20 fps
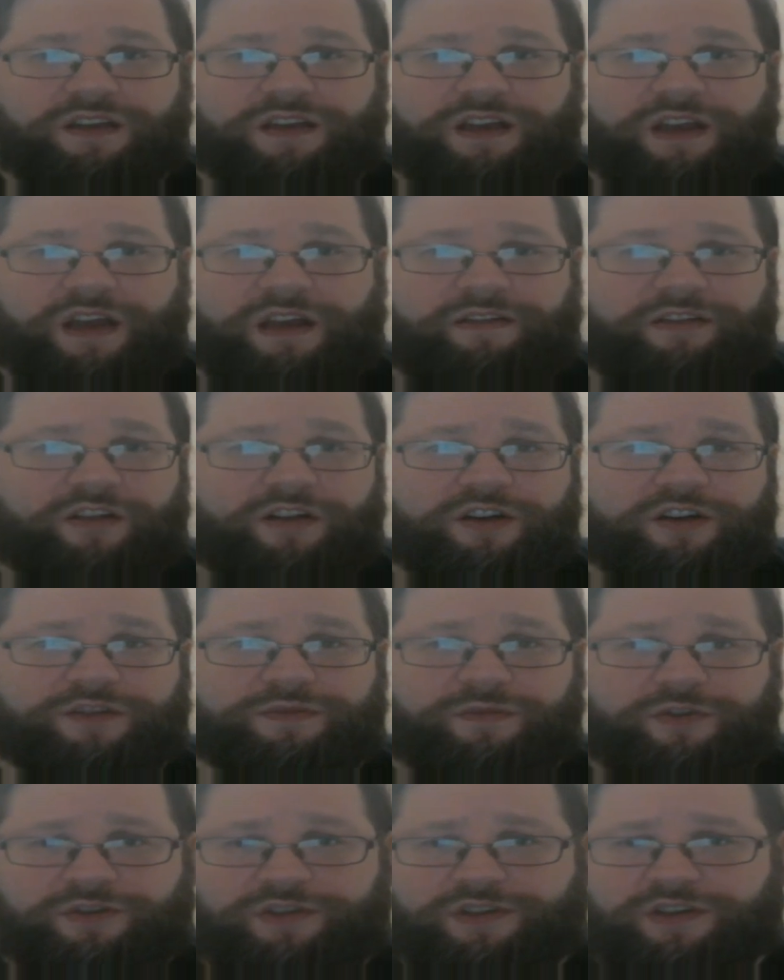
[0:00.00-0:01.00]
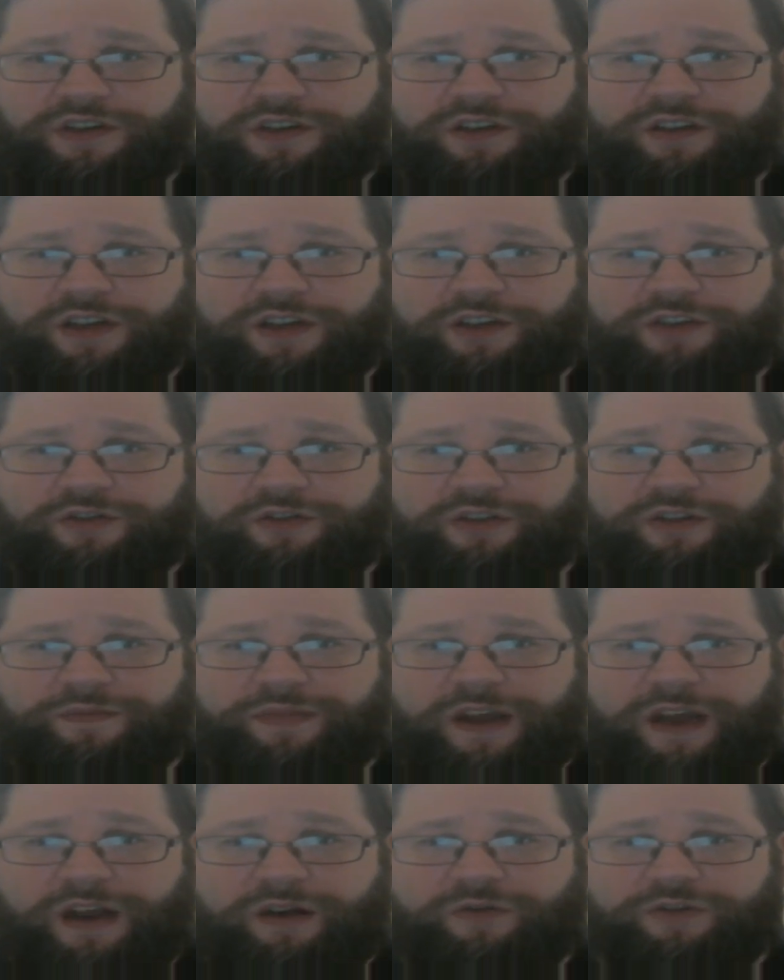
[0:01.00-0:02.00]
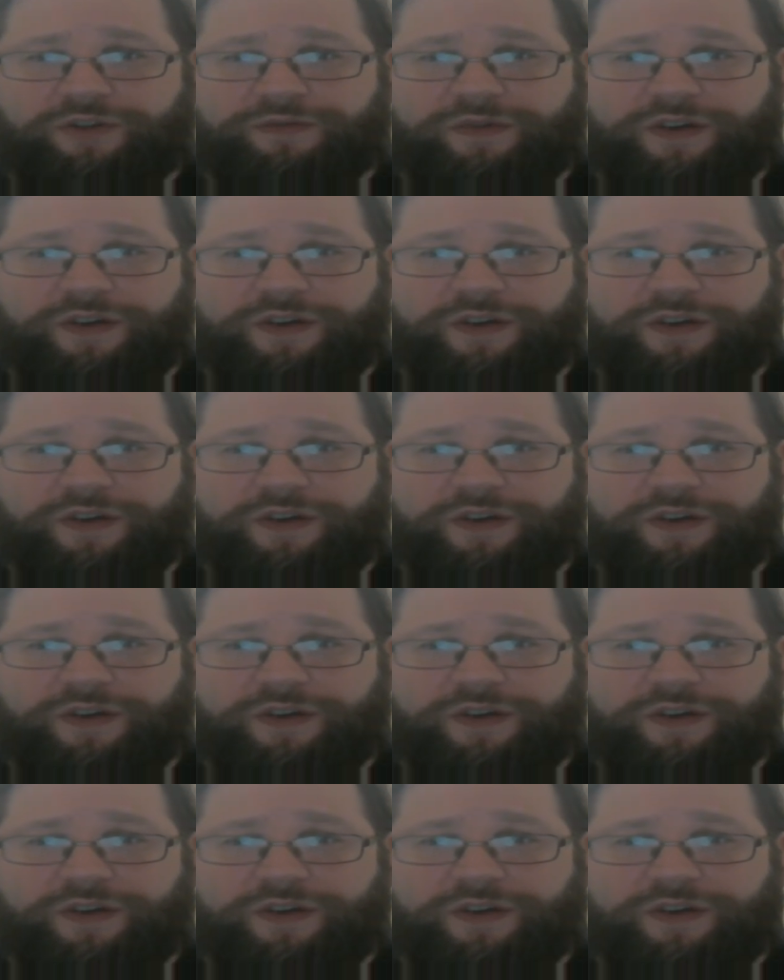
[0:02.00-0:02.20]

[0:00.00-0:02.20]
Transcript: Having lost most of their Celestian powers,